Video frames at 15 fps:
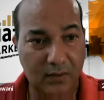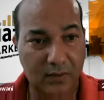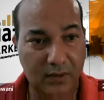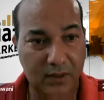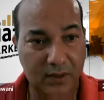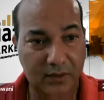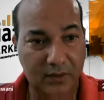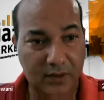
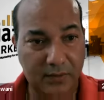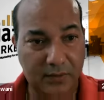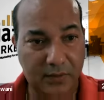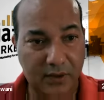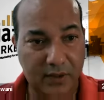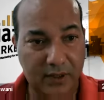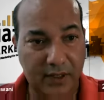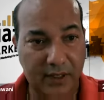we're going to
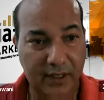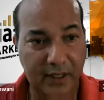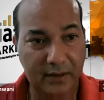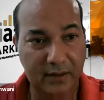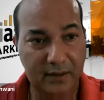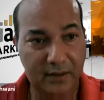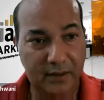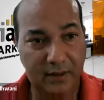put it
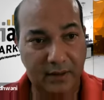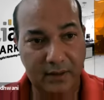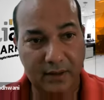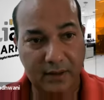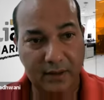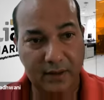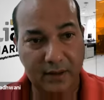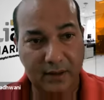here,
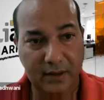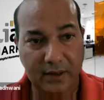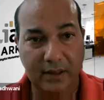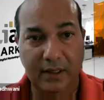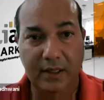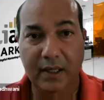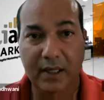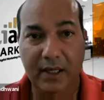
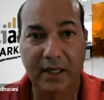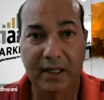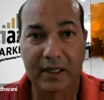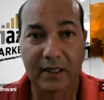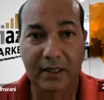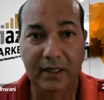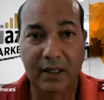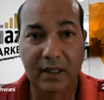
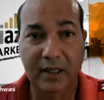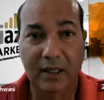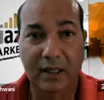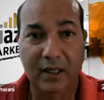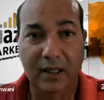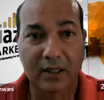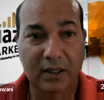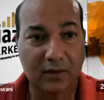and
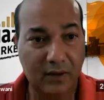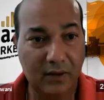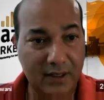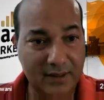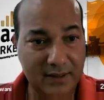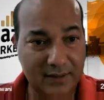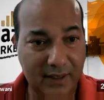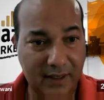the
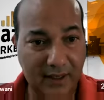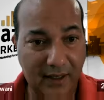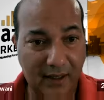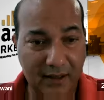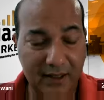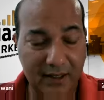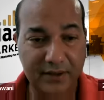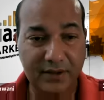ones that
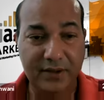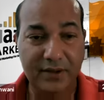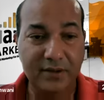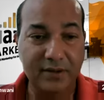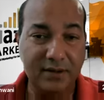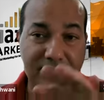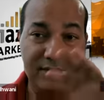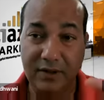aren't
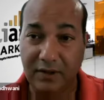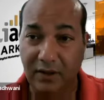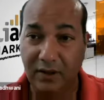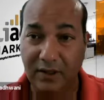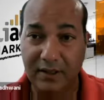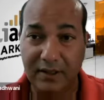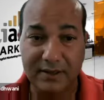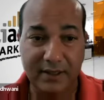used, with
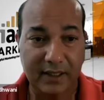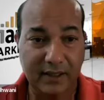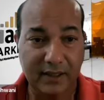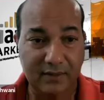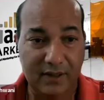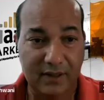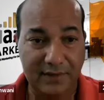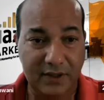all the 10
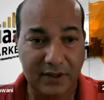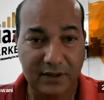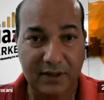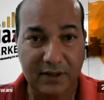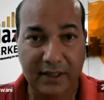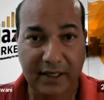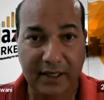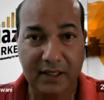graphs you're going
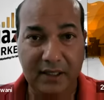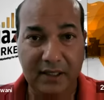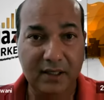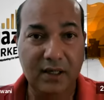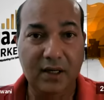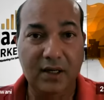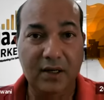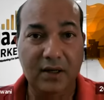to get,
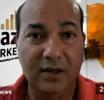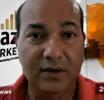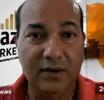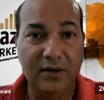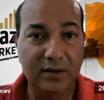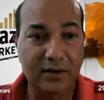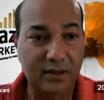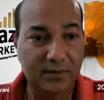
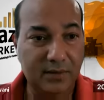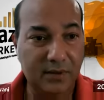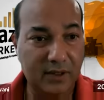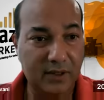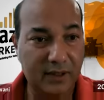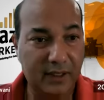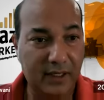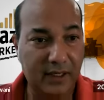you're going to put
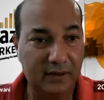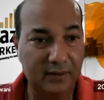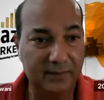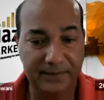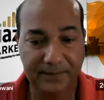it there.